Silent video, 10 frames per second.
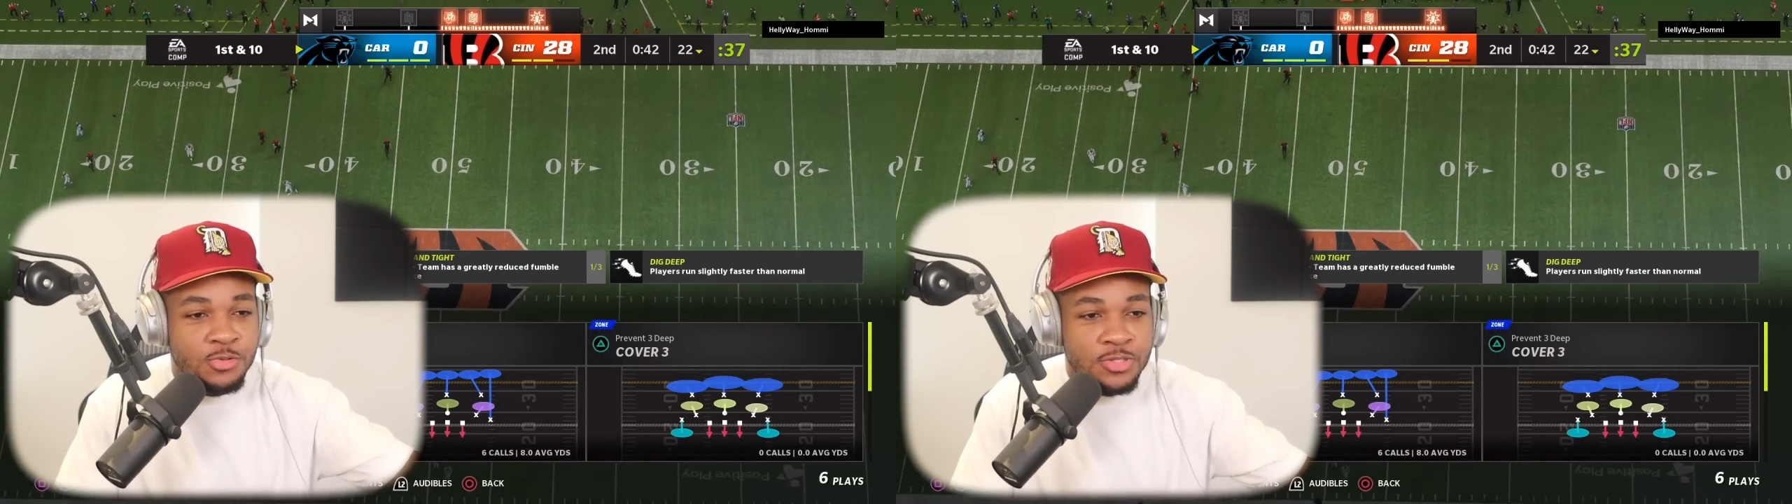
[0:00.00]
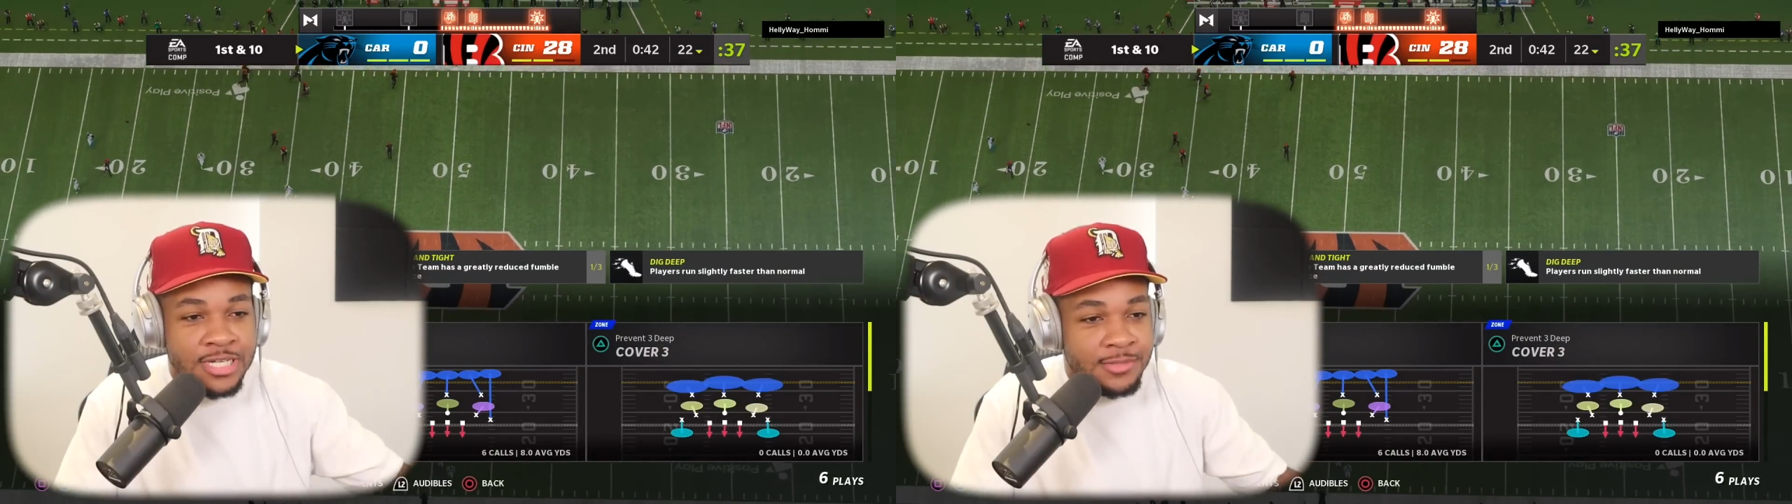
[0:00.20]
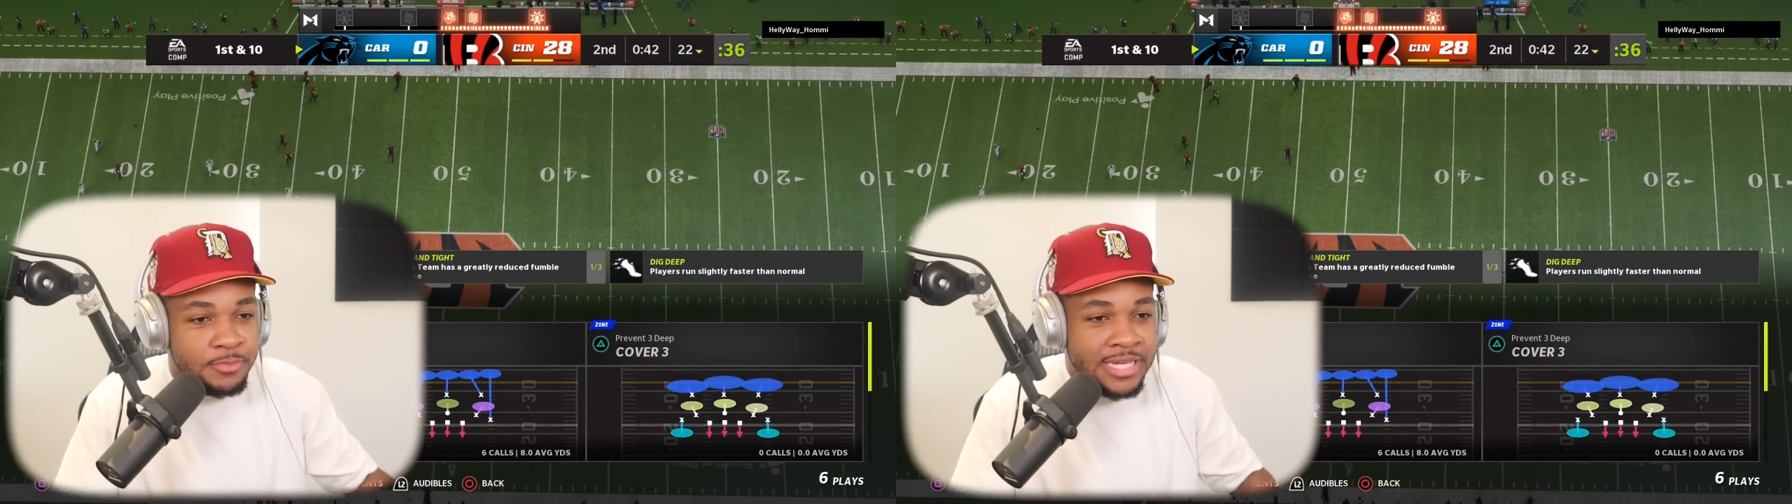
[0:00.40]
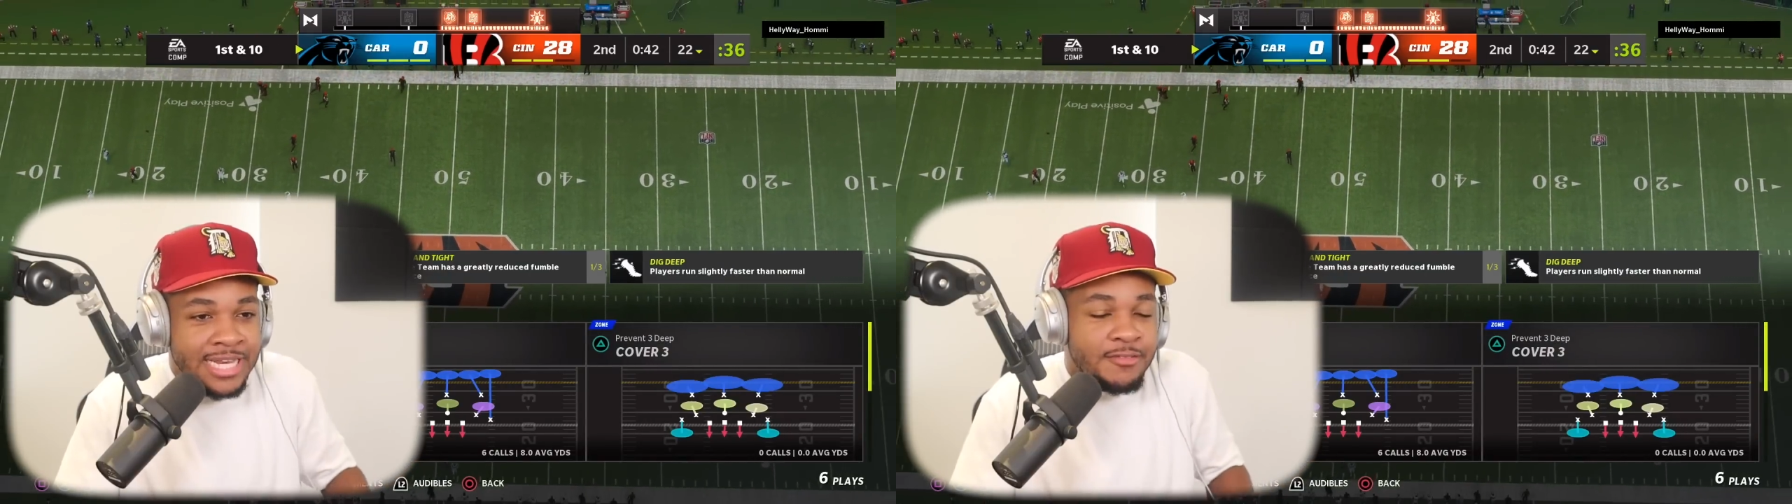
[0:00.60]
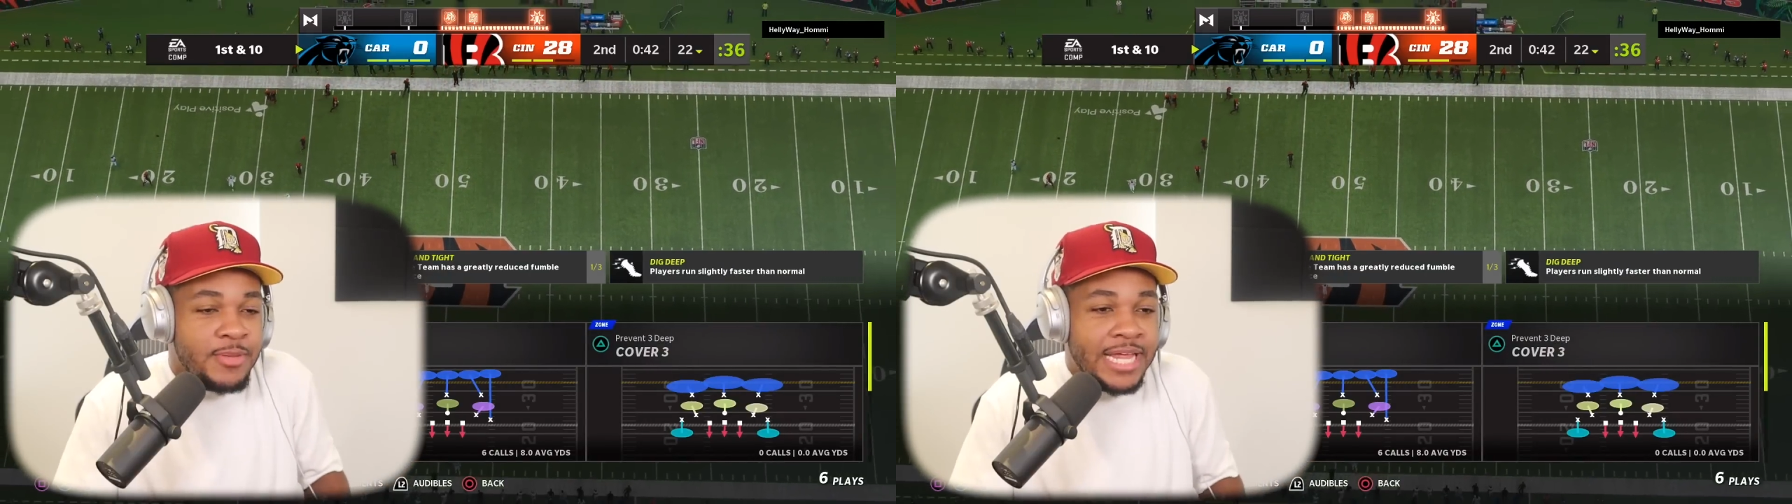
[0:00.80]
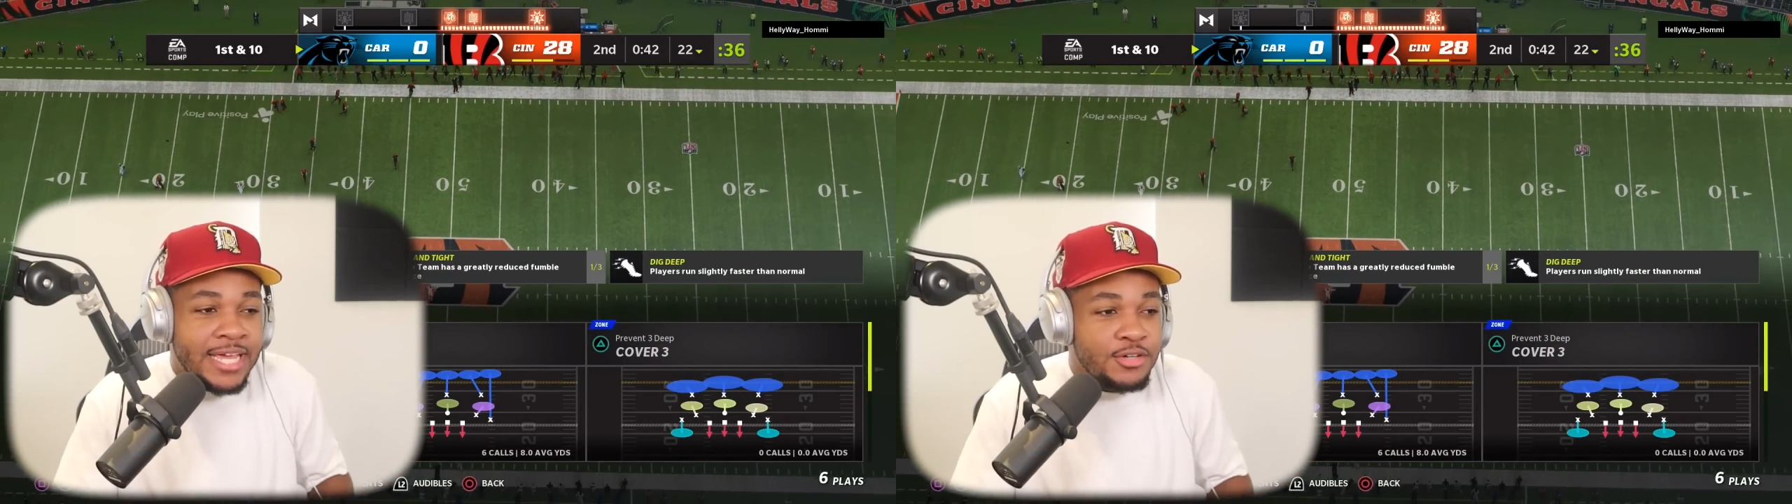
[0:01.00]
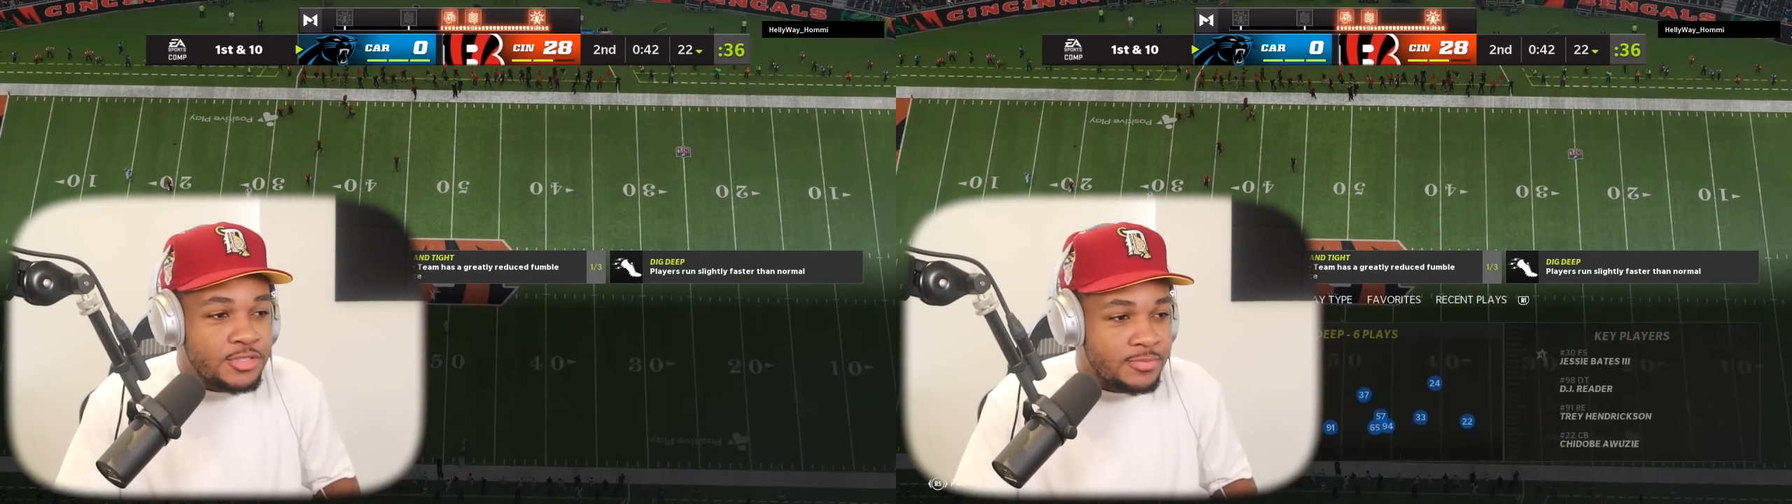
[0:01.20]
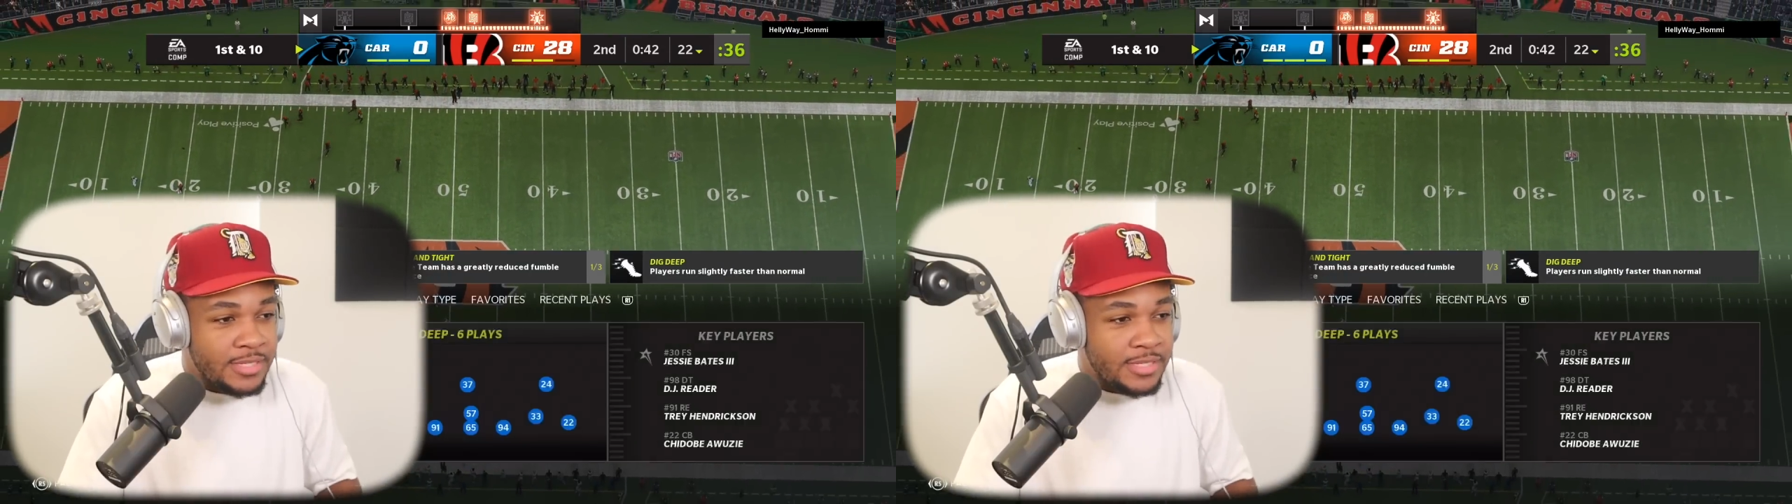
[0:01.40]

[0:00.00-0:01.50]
was beating everybody else,